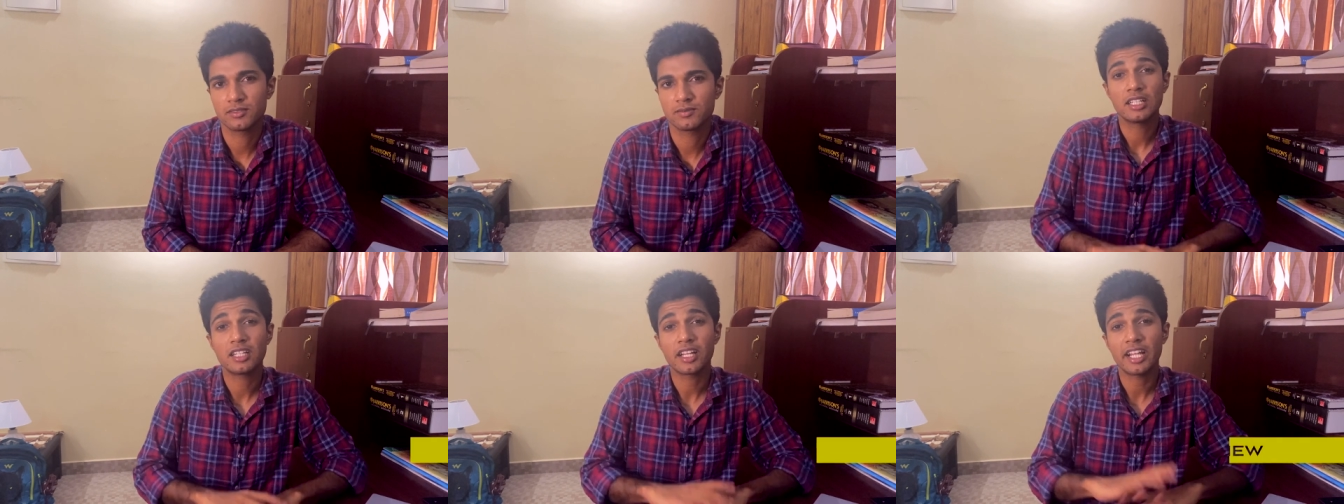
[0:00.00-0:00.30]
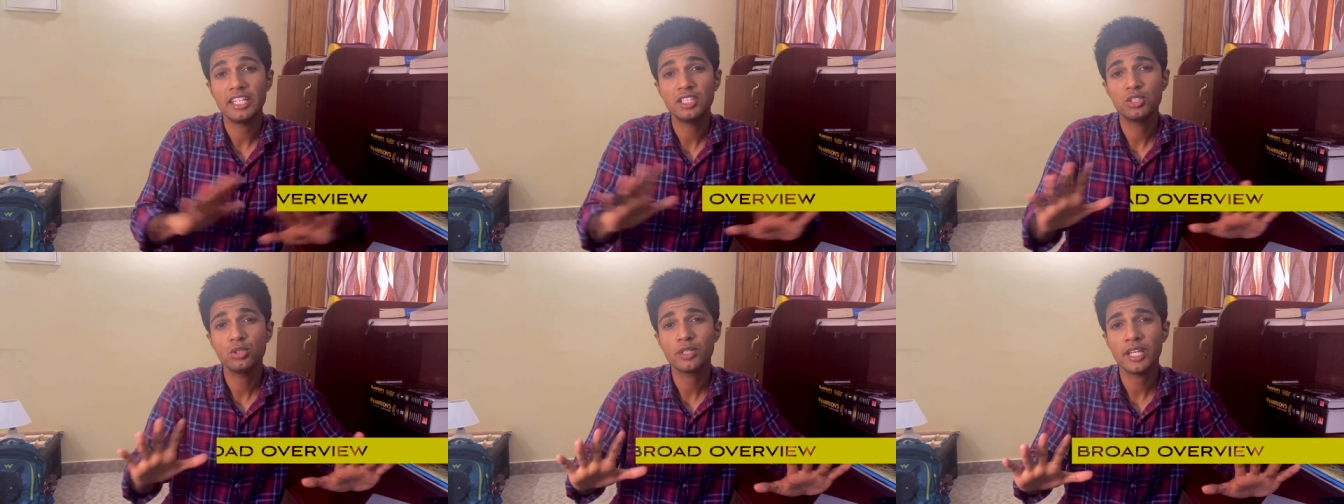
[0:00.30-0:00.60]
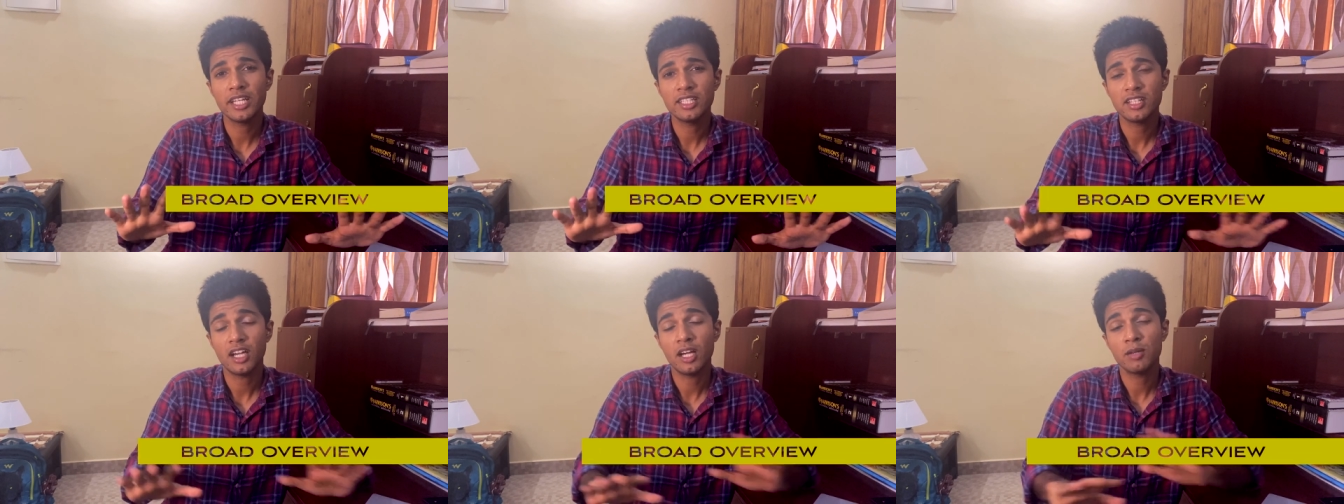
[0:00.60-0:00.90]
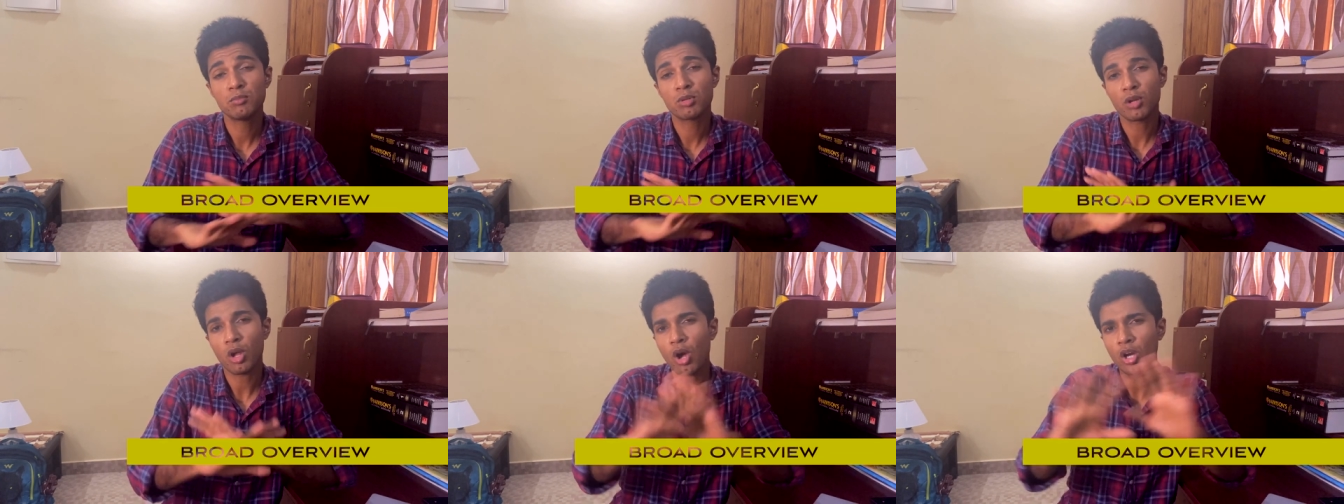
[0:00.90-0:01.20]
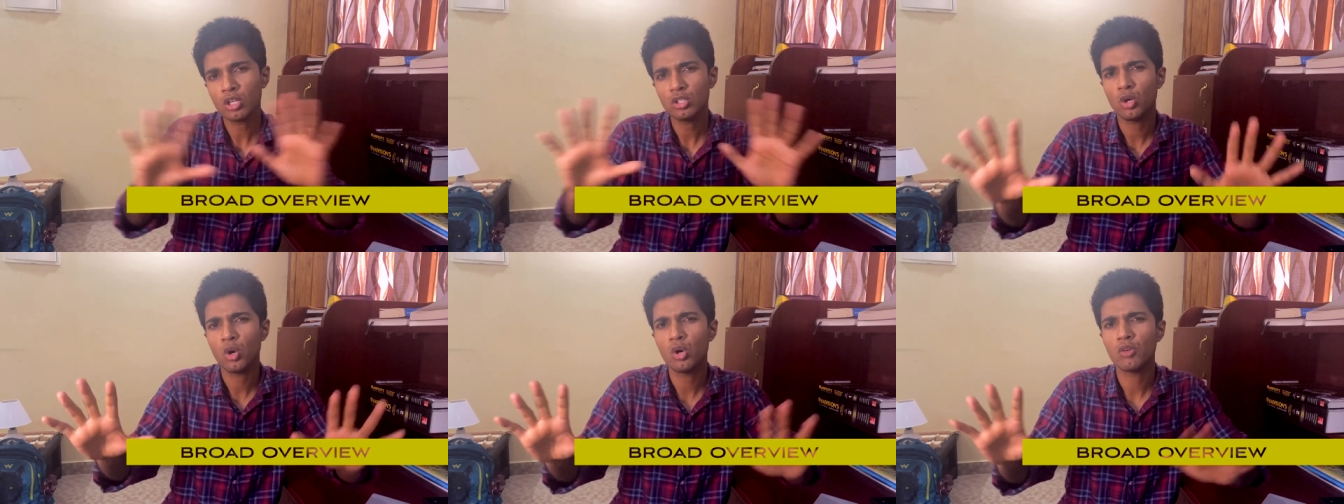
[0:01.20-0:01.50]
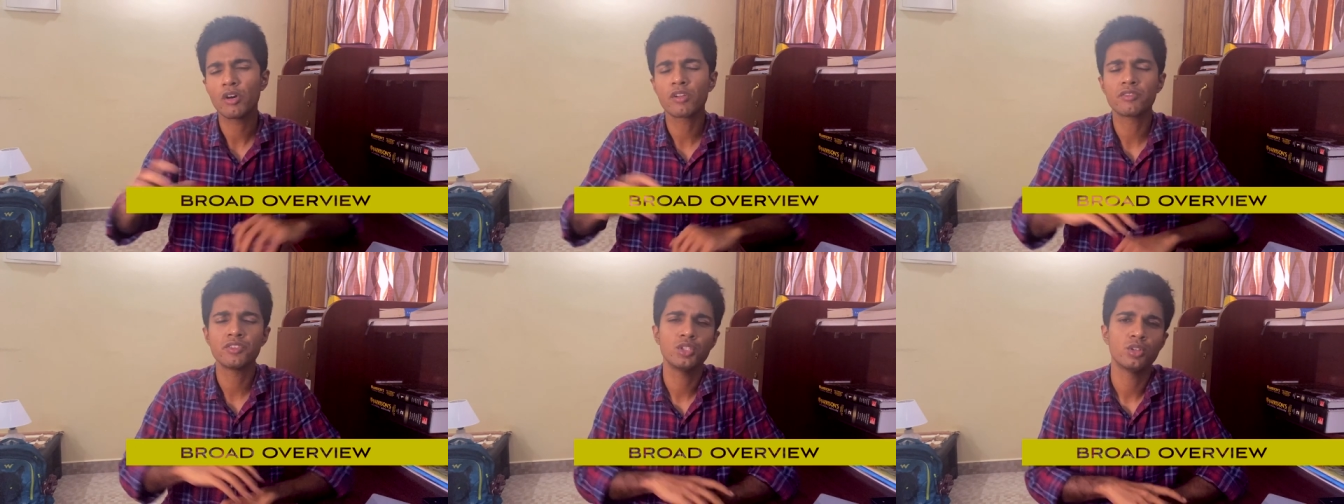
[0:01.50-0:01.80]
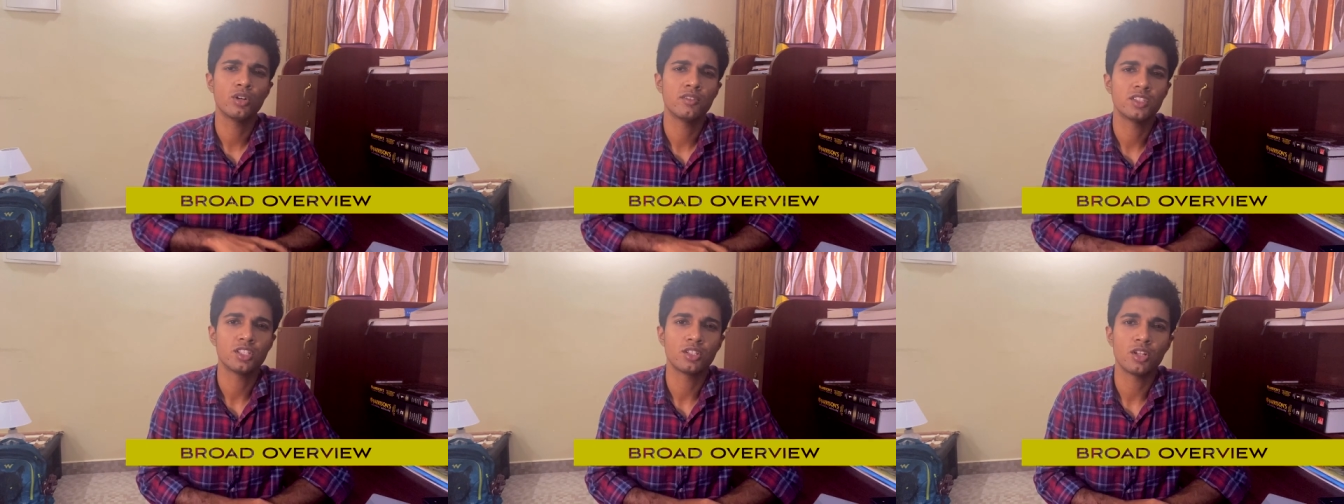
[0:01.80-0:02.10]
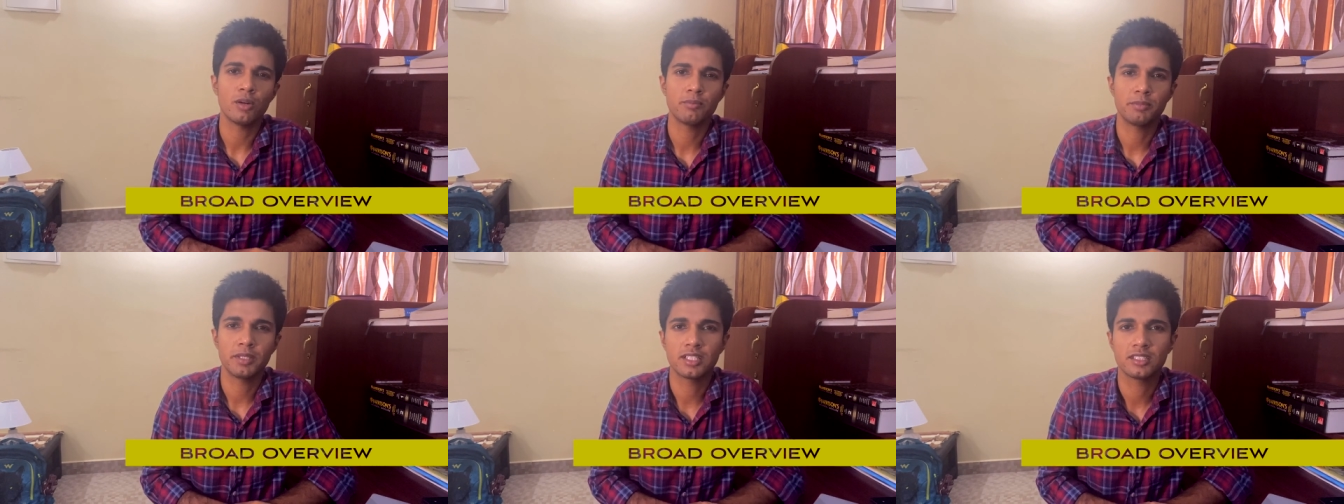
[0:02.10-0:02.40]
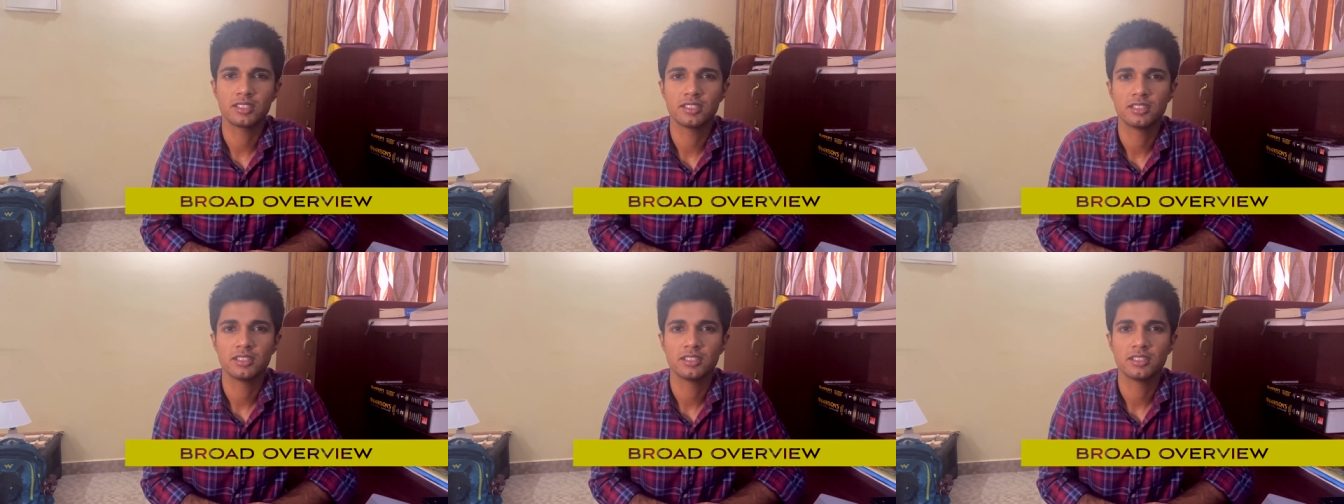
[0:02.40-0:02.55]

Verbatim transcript: Try to get a broad overview of the topic.